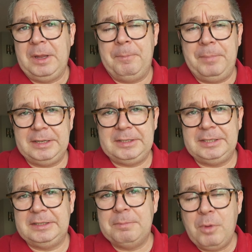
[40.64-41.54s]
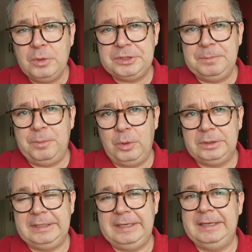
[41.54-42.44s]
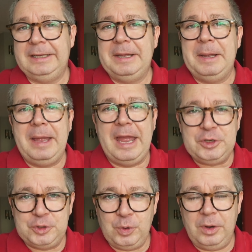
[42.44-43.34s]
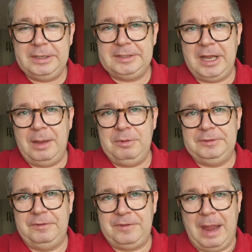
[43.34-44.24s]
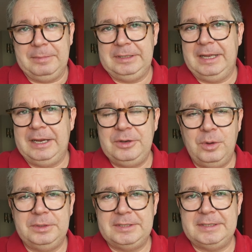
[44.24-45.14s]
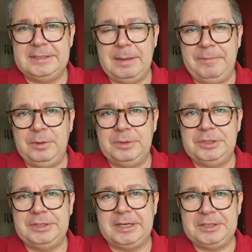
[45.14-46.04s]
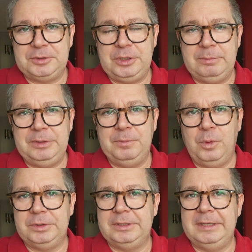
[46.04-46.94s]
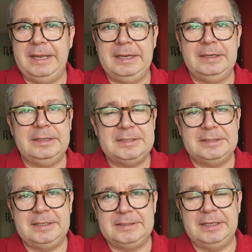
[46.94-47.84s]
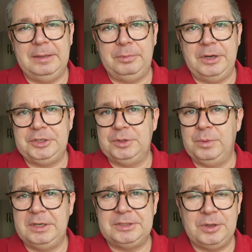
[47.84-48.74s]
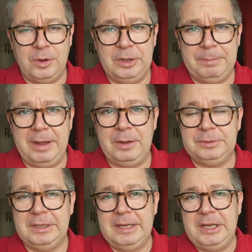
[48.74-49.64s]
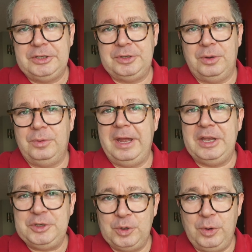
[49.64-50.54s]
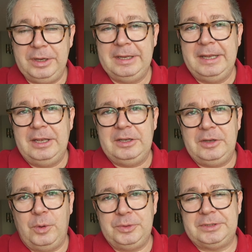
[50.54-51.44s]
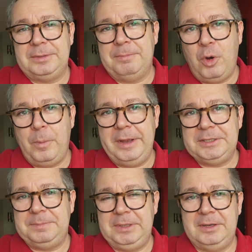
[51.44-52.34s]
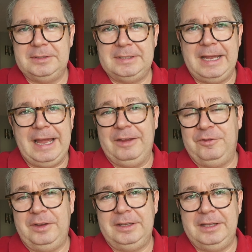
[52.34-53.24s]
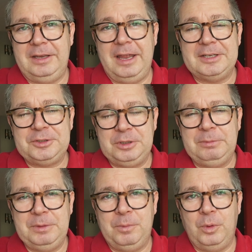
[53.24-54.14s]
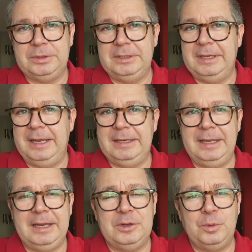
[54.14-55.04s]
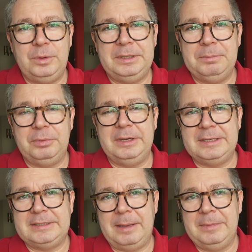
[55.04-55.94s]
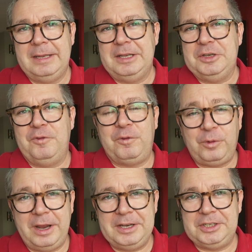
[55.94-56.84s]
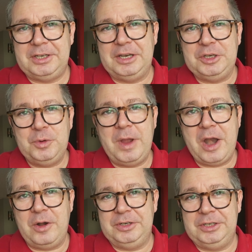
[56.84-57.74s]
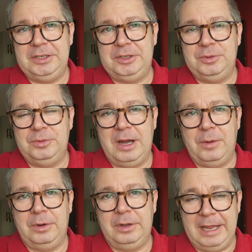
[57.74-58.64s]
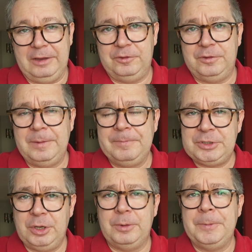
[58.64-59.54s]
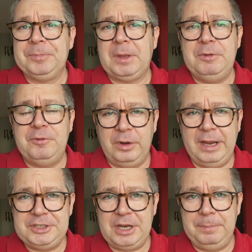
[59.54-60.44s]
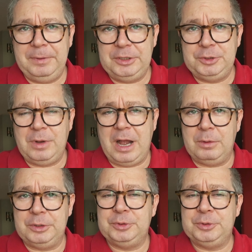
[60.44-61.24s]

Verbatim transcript: but the most importantly enjoy the time with the family. I know this is something which is extremely important and this is the celebration, what it's all about. So enjoy those moments because I think they're extremely important and they can really bring some fresh and new energy to our life. So before I jump into our